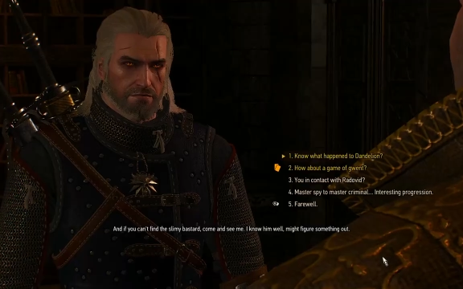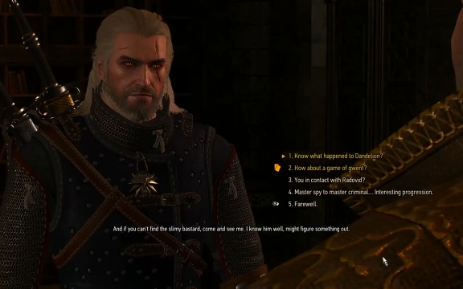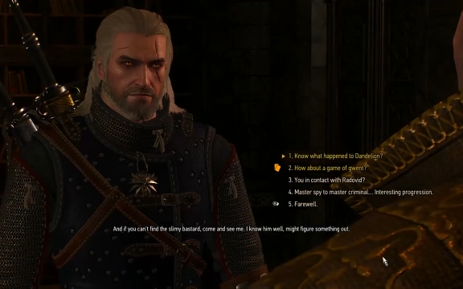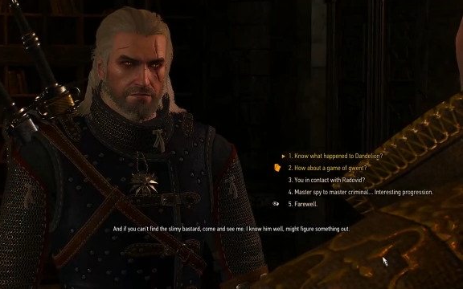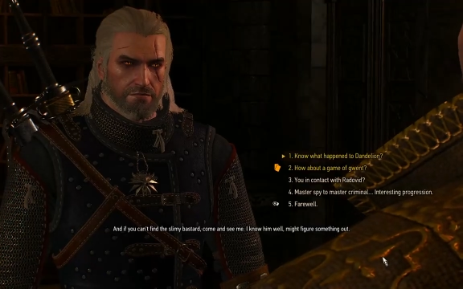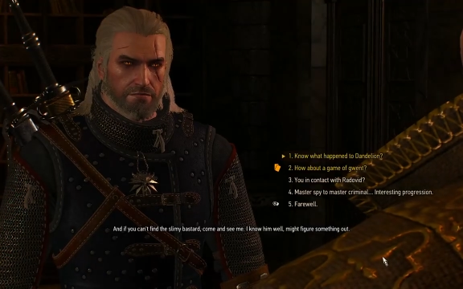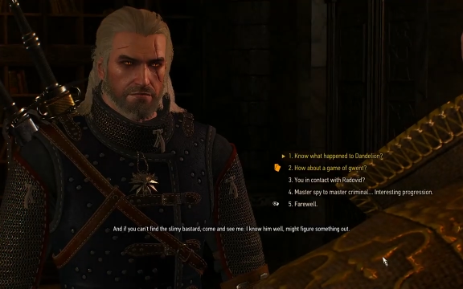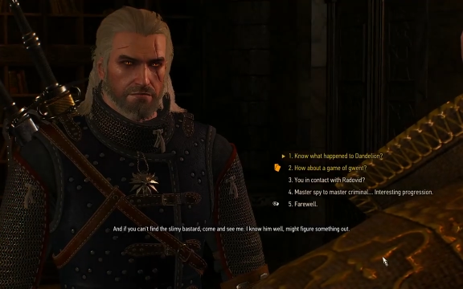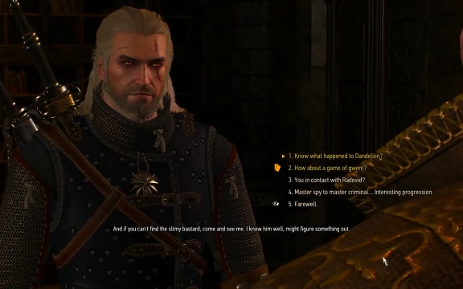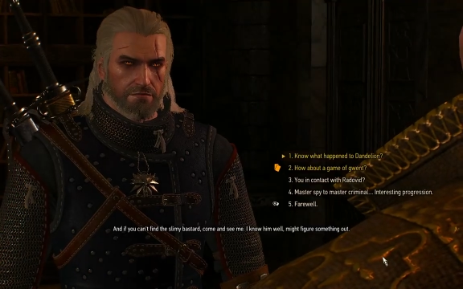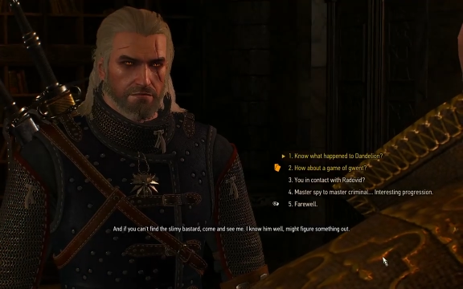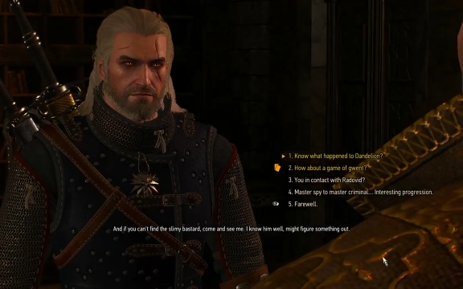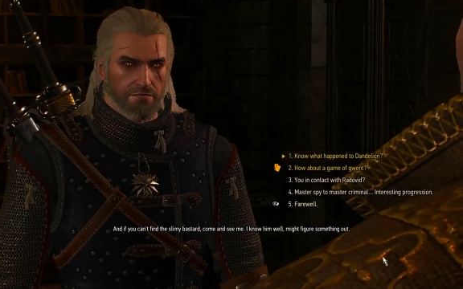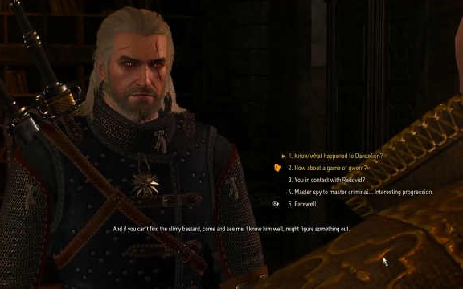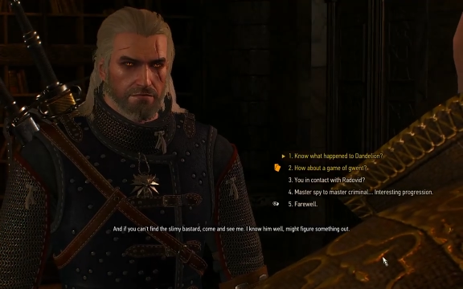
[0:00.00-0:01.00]

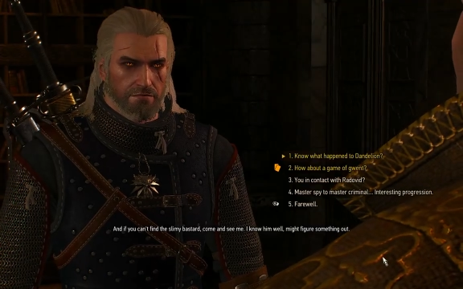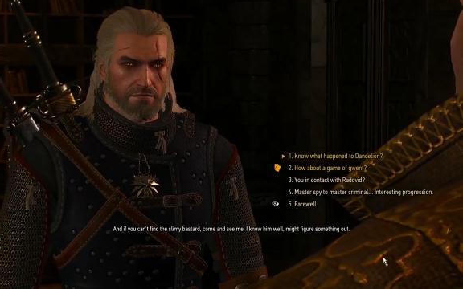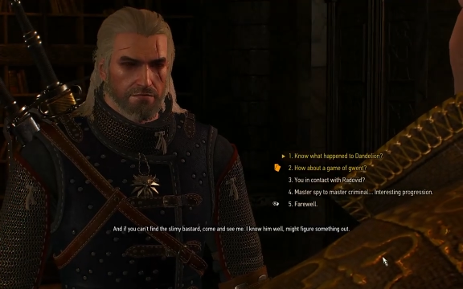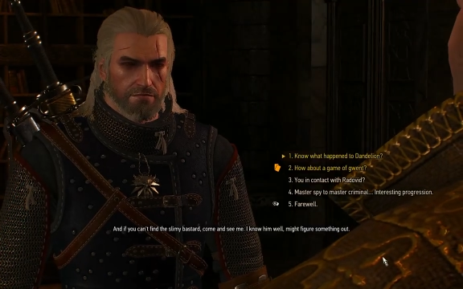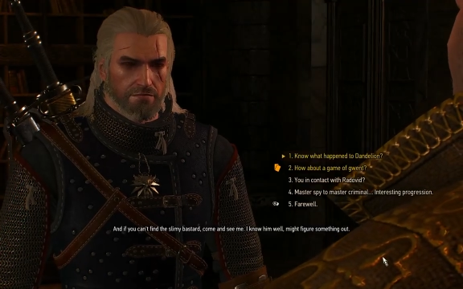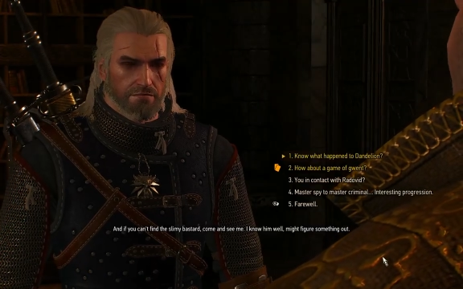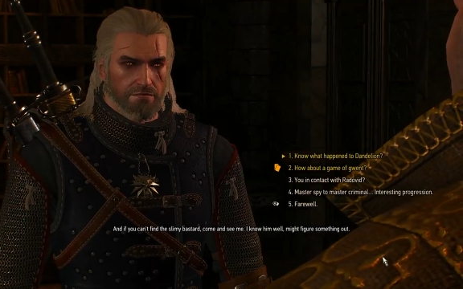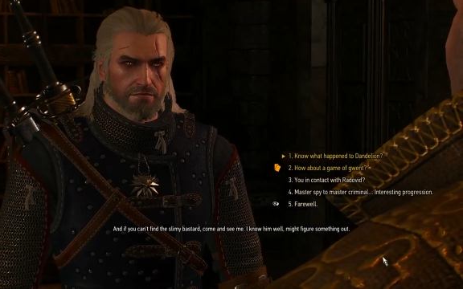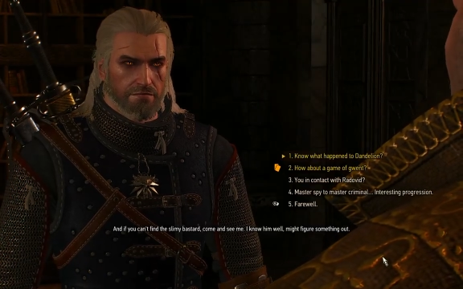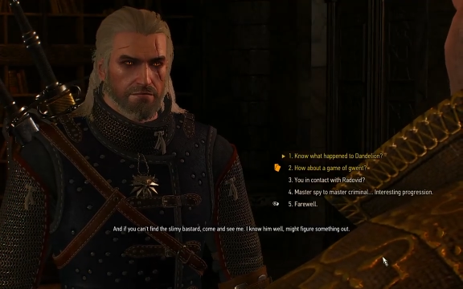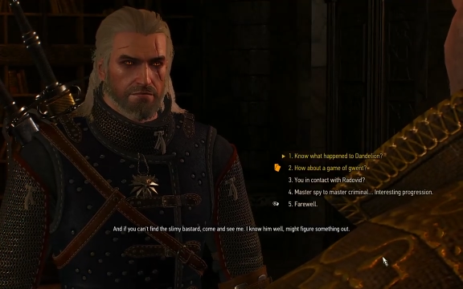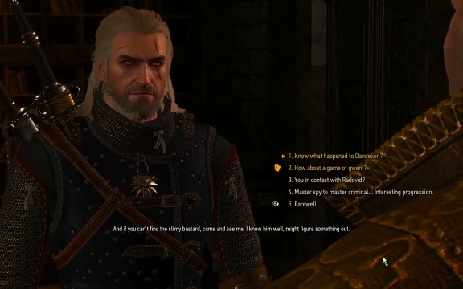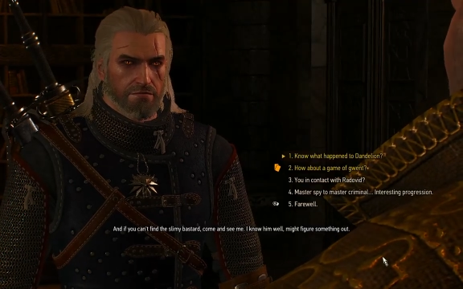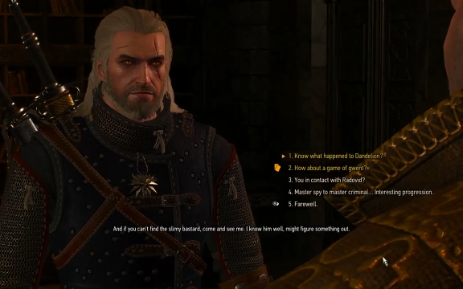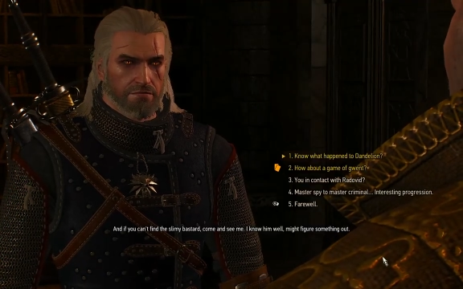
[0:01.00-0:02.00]

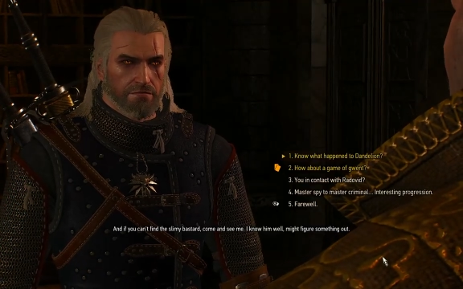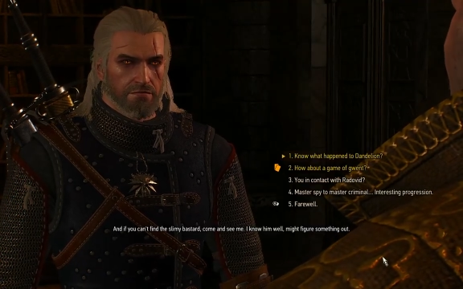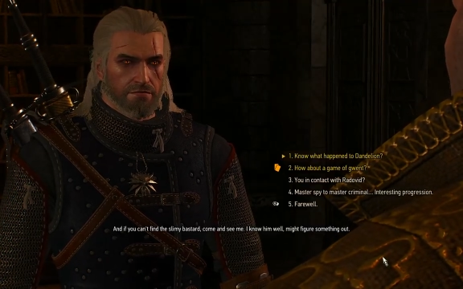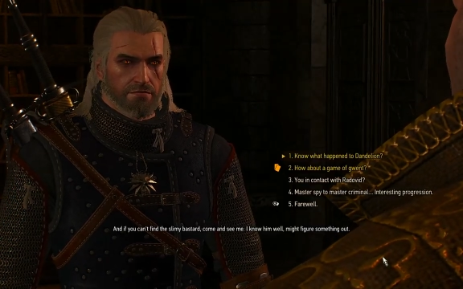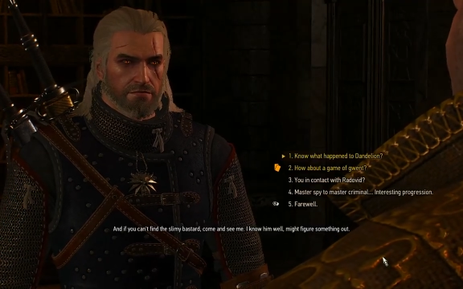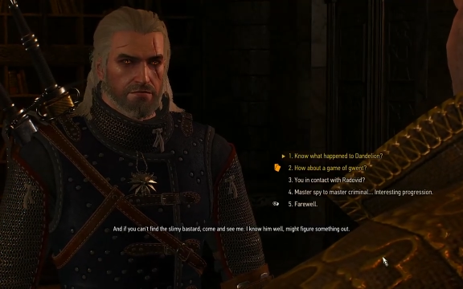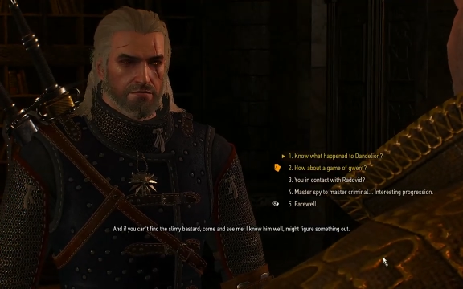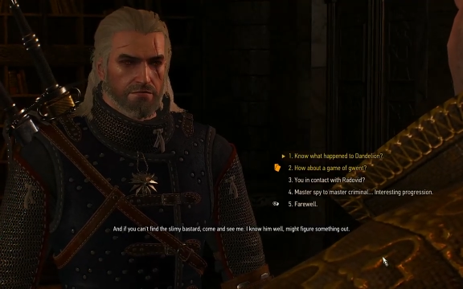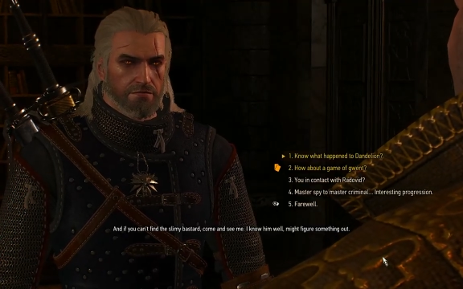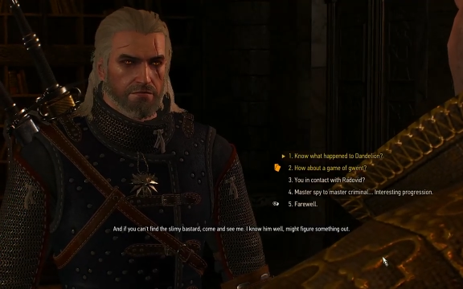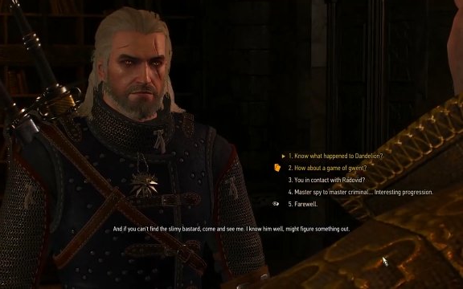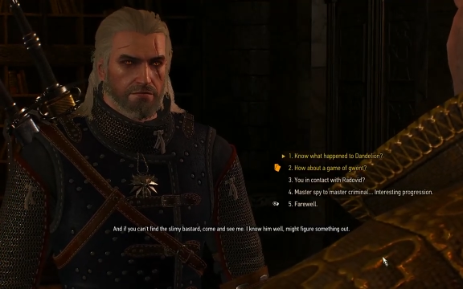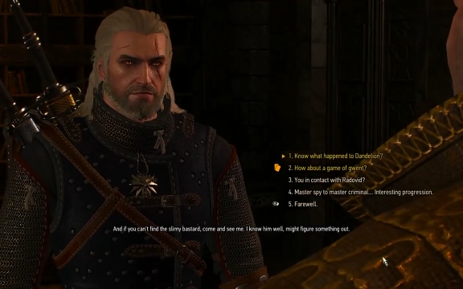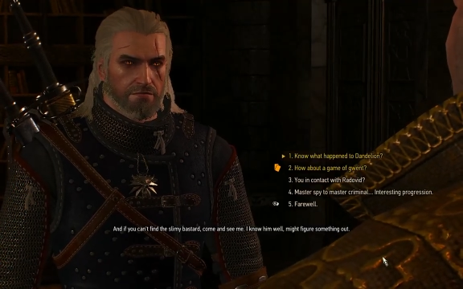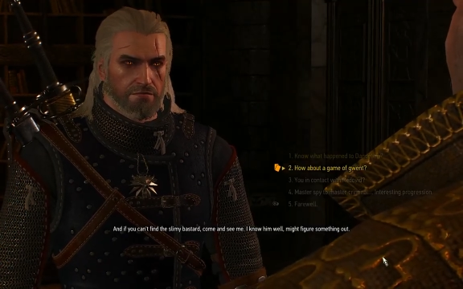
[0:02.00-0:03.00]

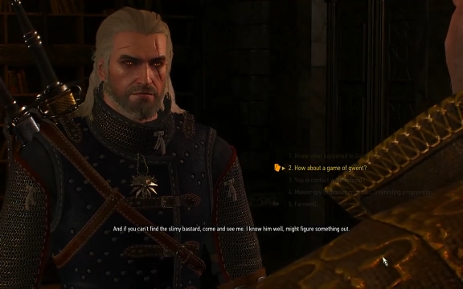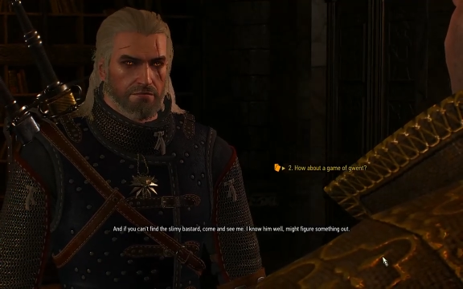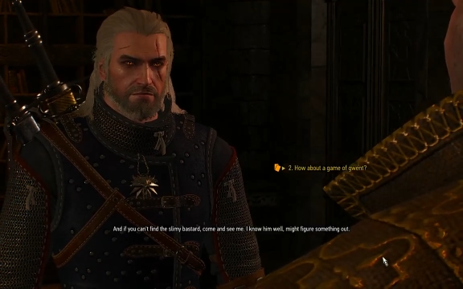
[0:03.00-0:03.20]
Nobody speaks.